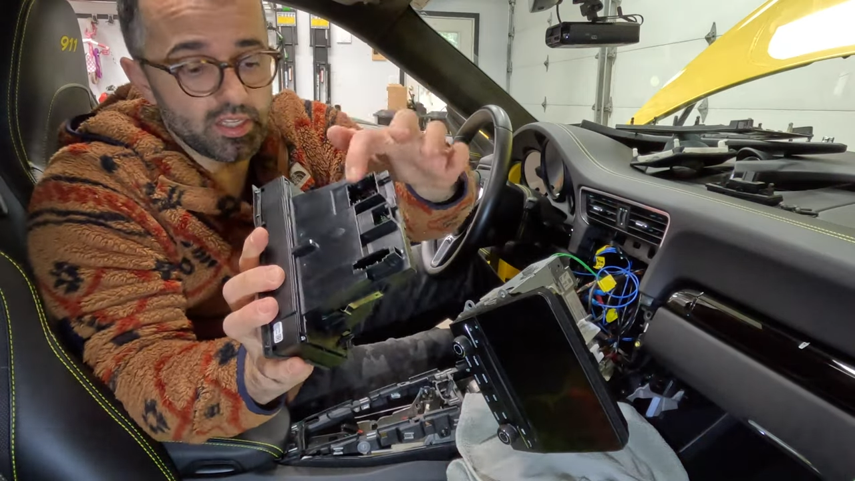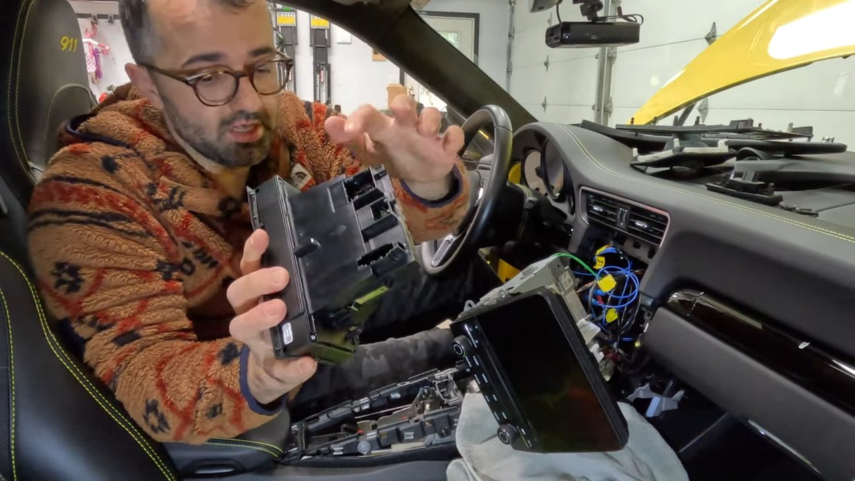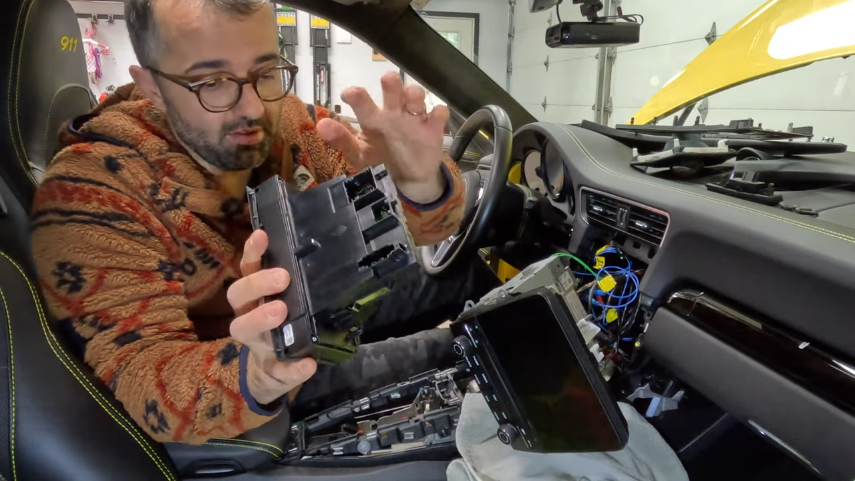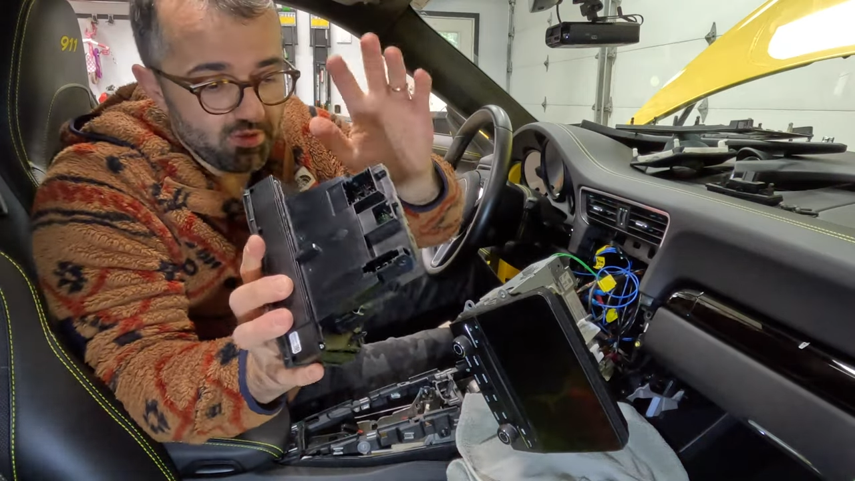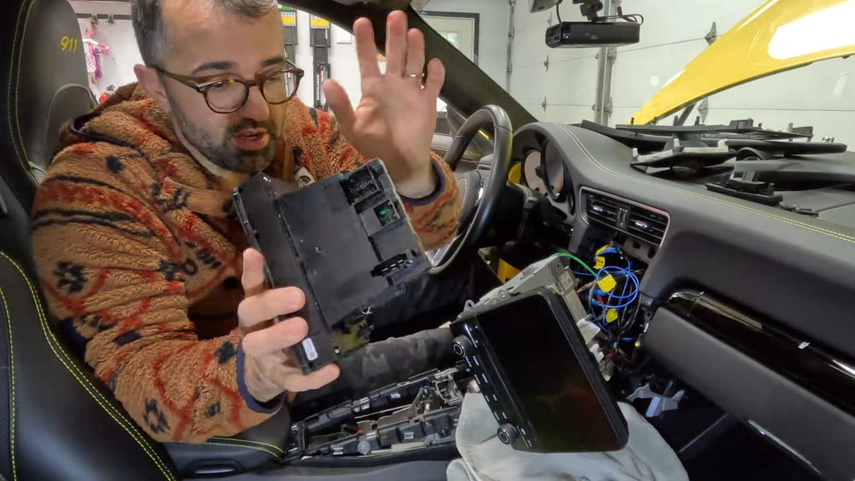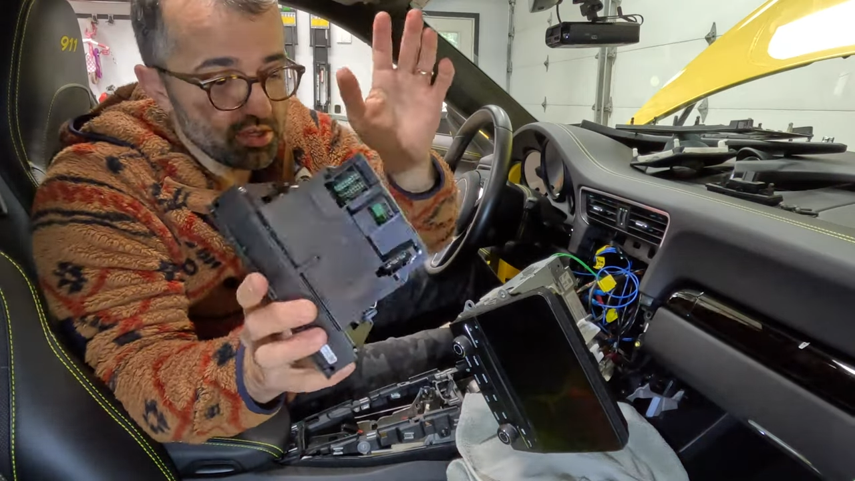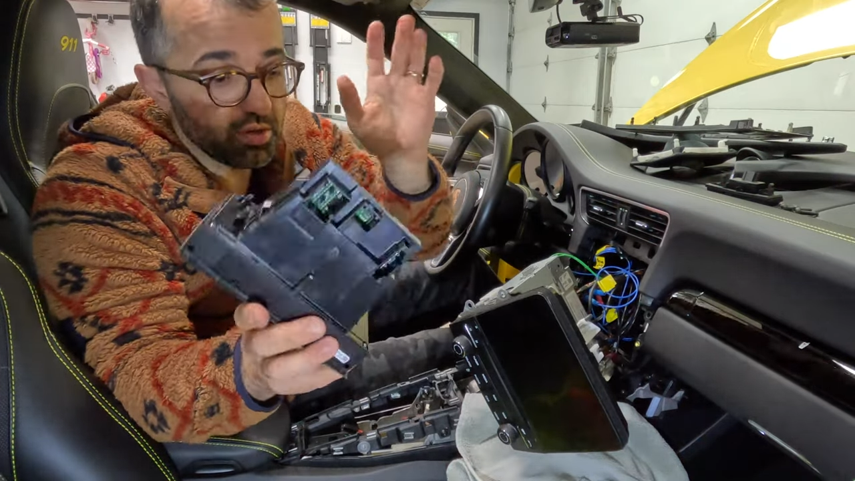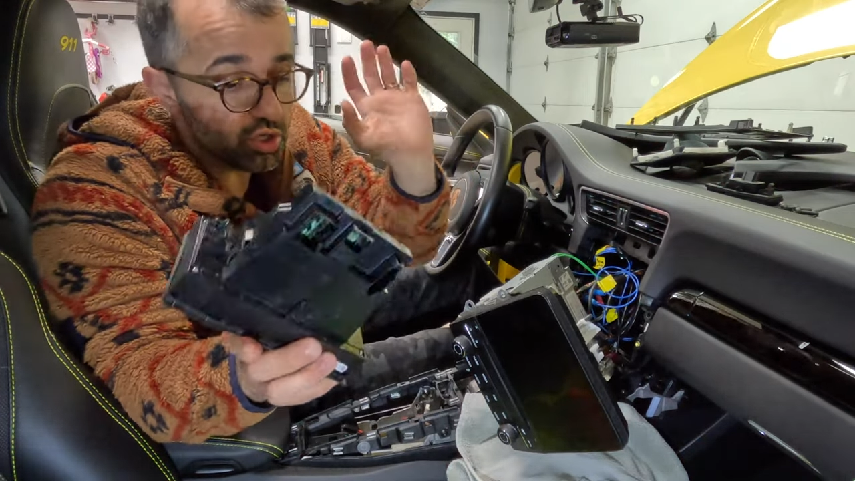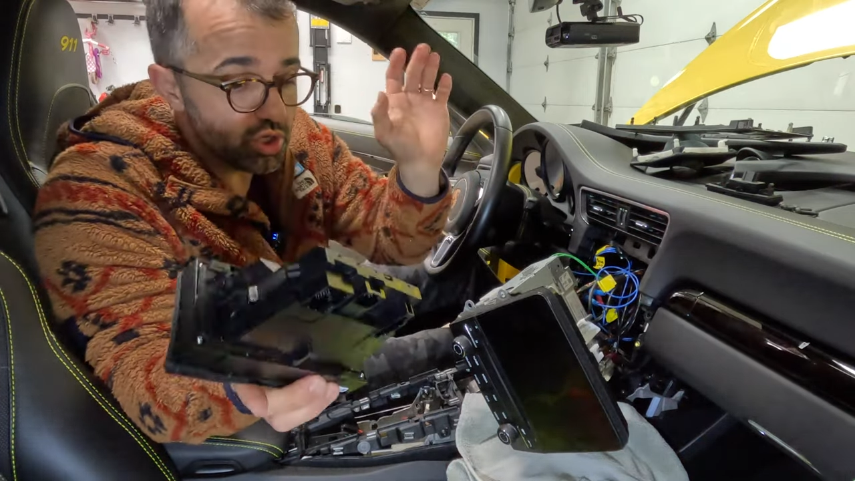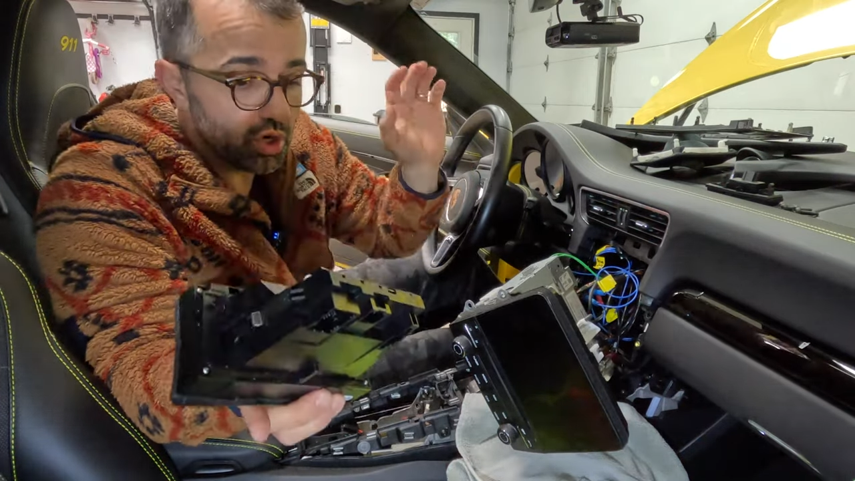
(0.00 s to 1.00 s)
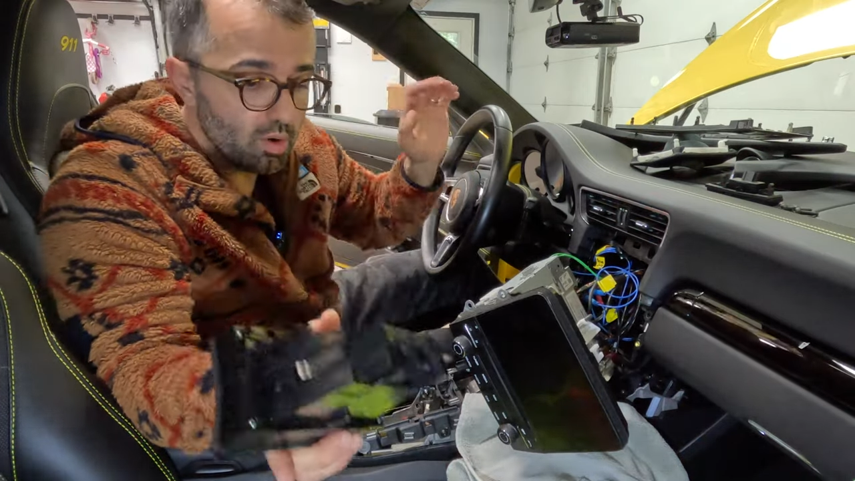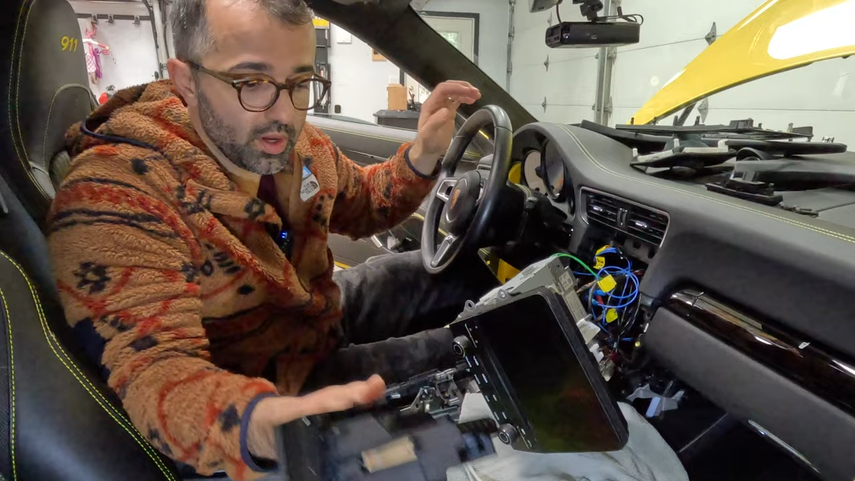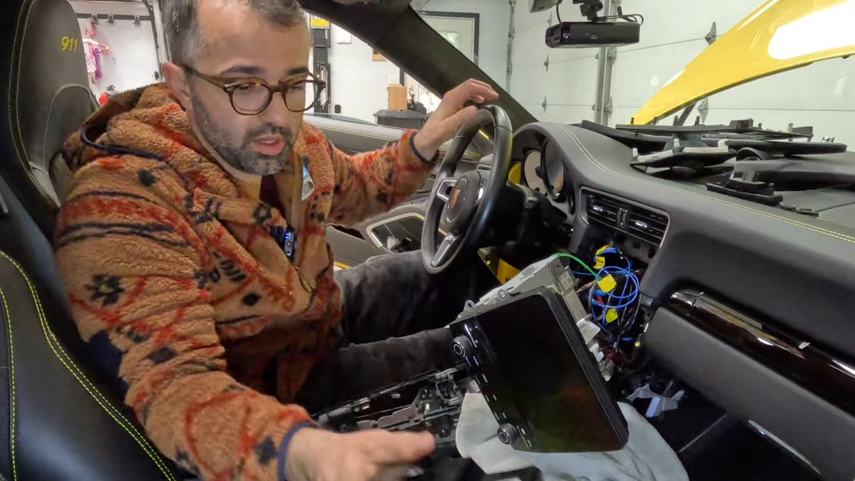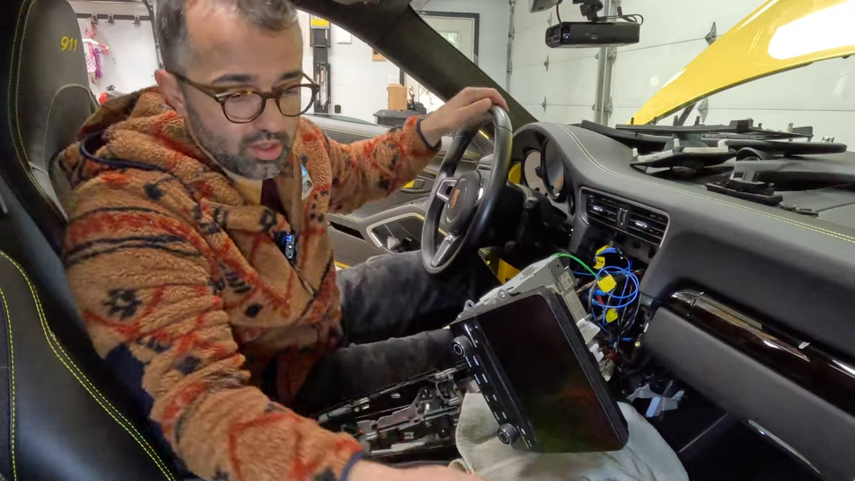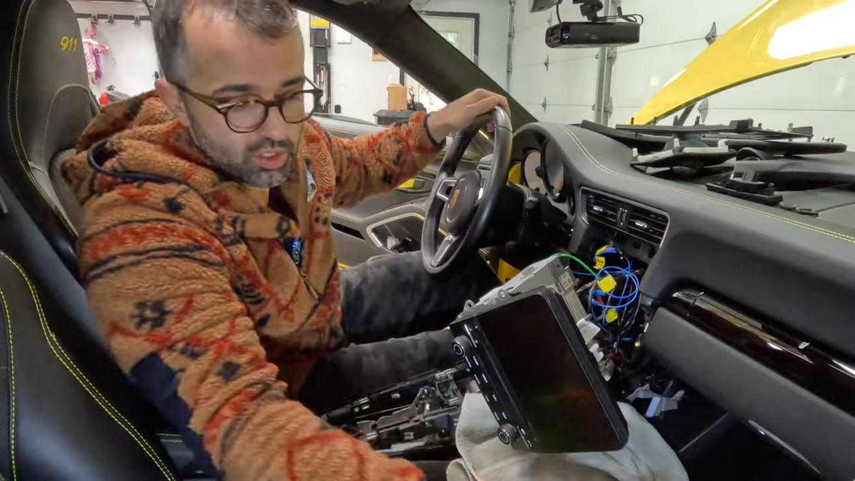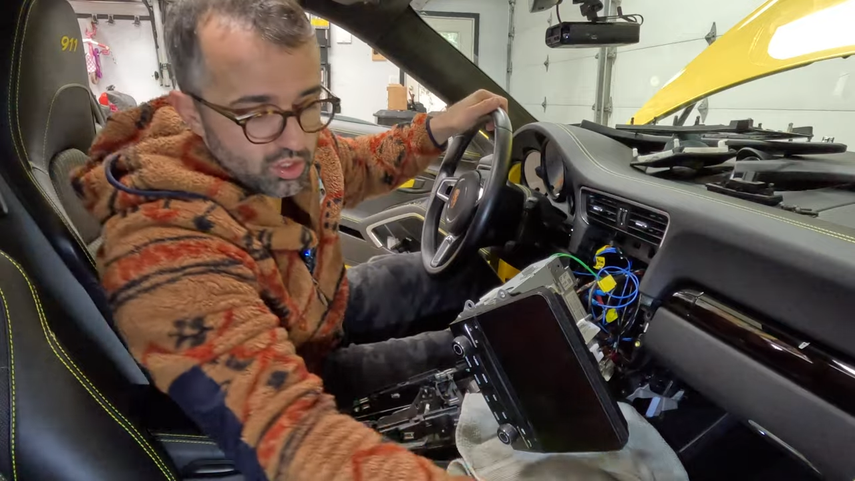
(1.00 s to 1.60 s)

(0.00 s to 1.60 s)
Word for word: is different, so there's no way you can